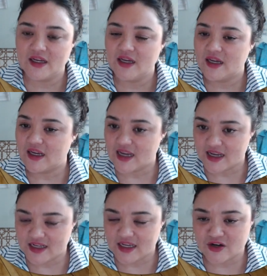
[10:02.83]
Again,
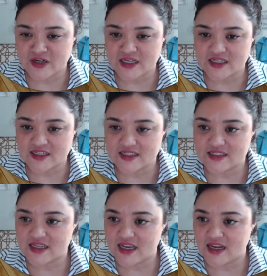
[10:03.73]
here is
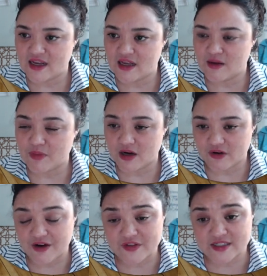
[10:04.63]
a bar graph.
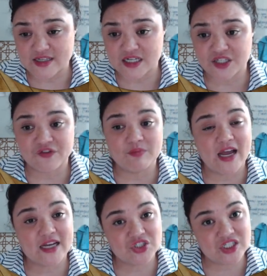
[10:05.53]
This is actually from
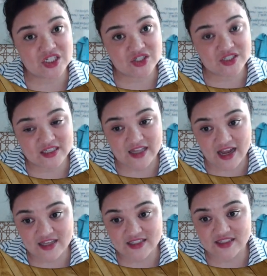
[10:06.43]
last year's class.
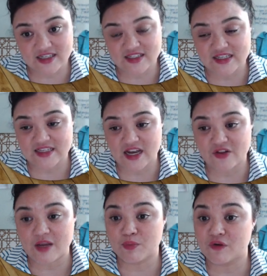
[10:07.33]
This is how they
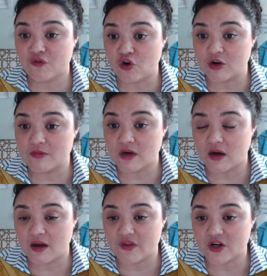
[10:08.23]
performed on
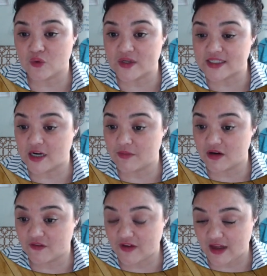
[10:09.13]
their quiz number
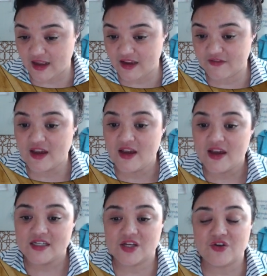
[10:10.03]
5.
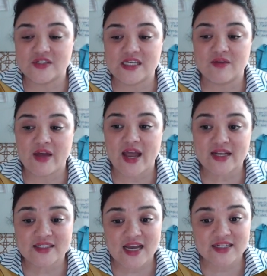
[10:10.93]
So you see on the
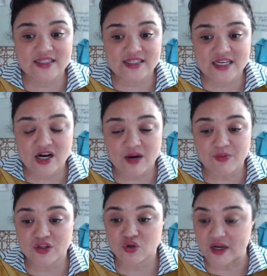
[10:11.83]
x-axis here, I put the
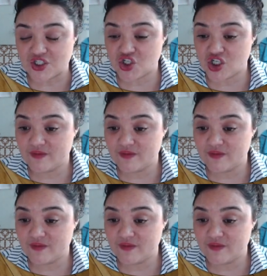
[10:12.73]
question.